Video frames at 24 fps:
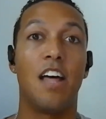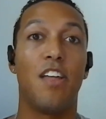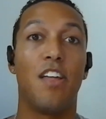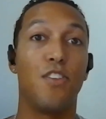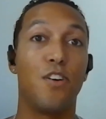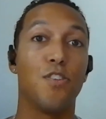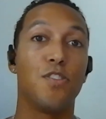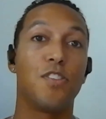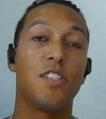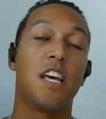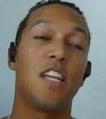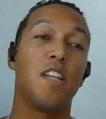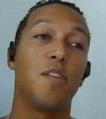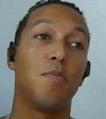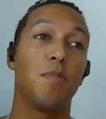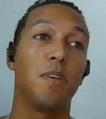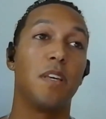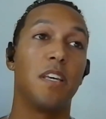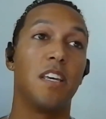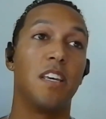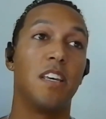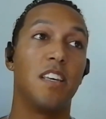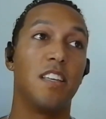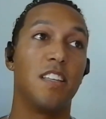Those tend to
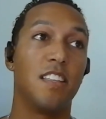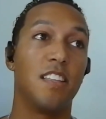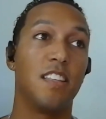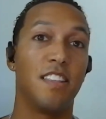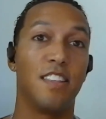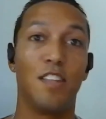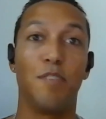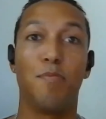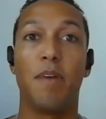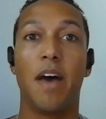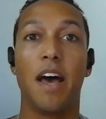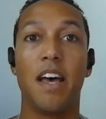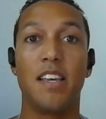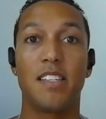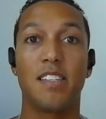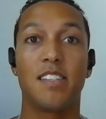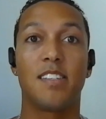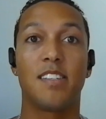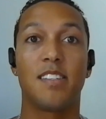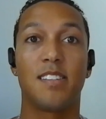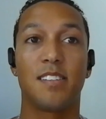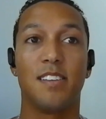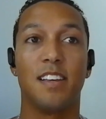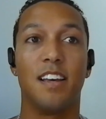be the
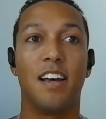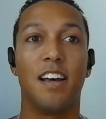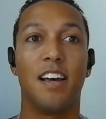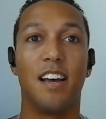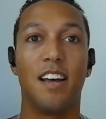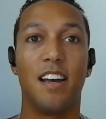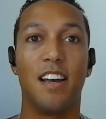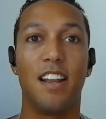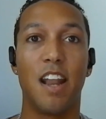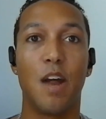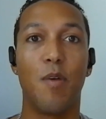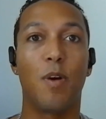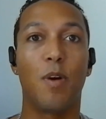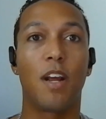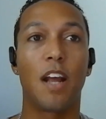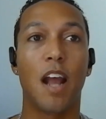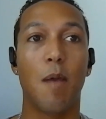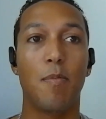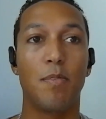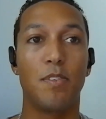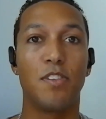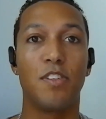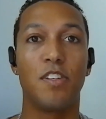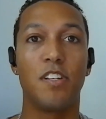best networking
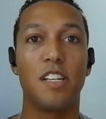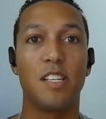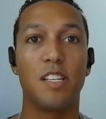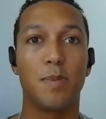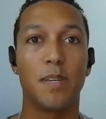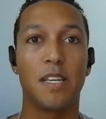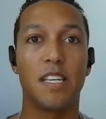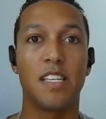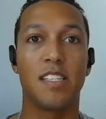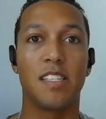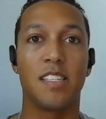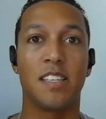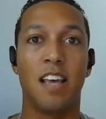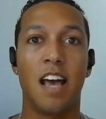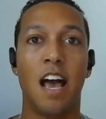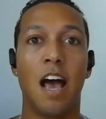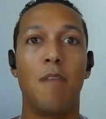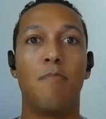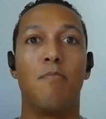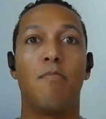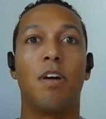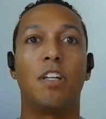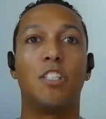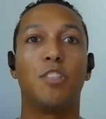opportunities because
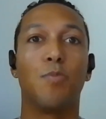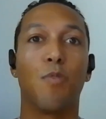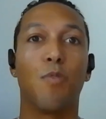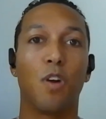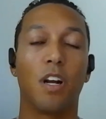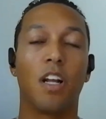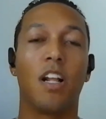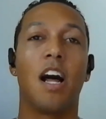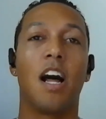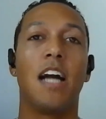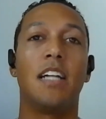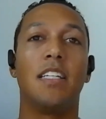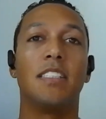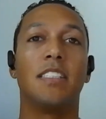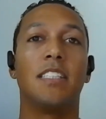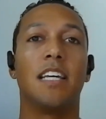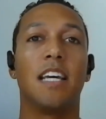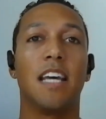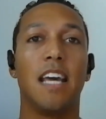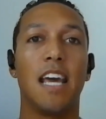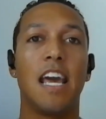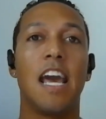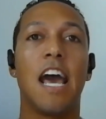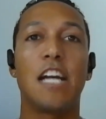I'm much more inclined to
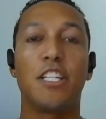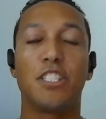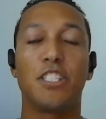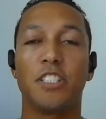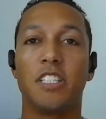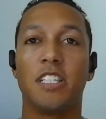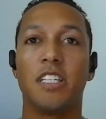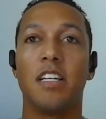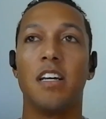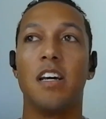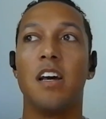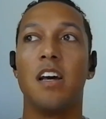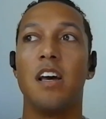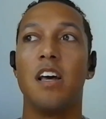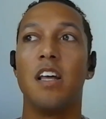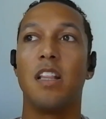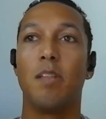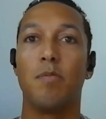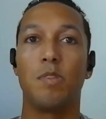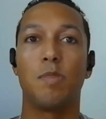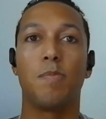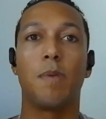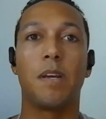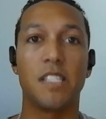say, hey, actually,
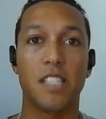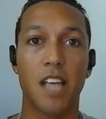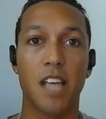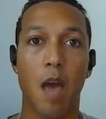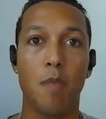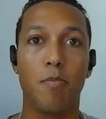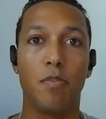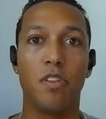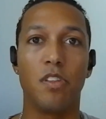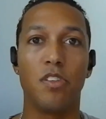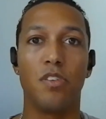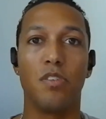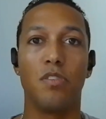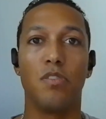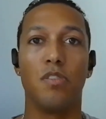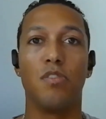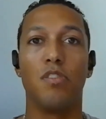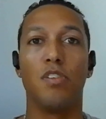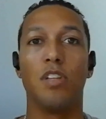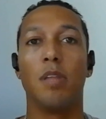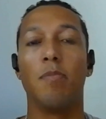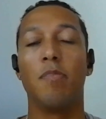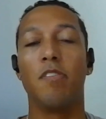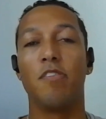let me spend time with
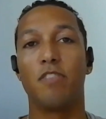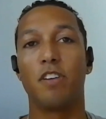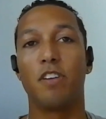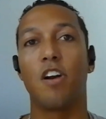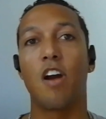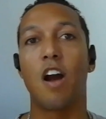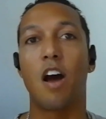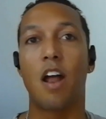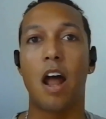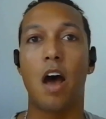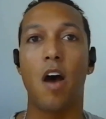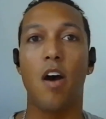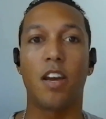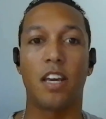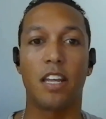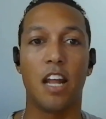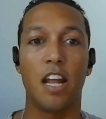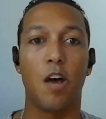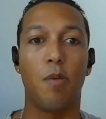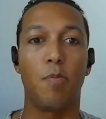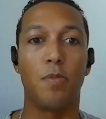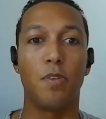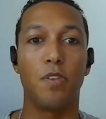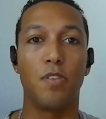you. Let me figure out how I can
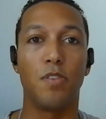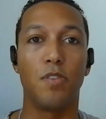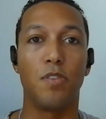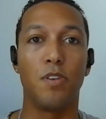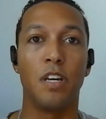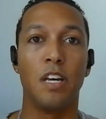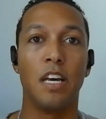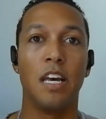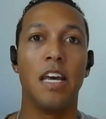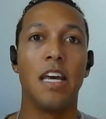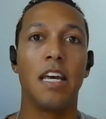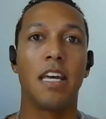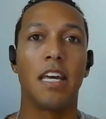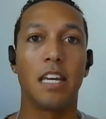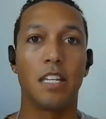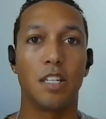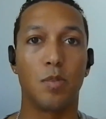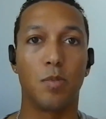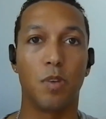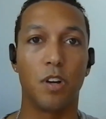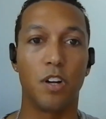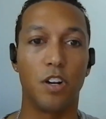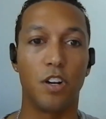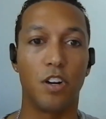help you get
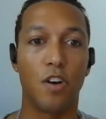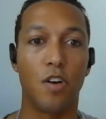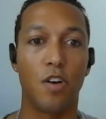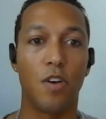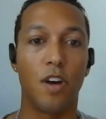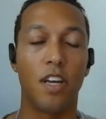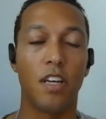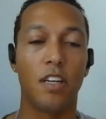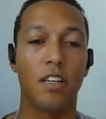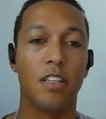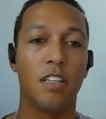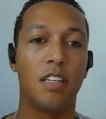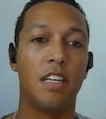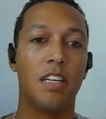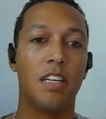to where you're going.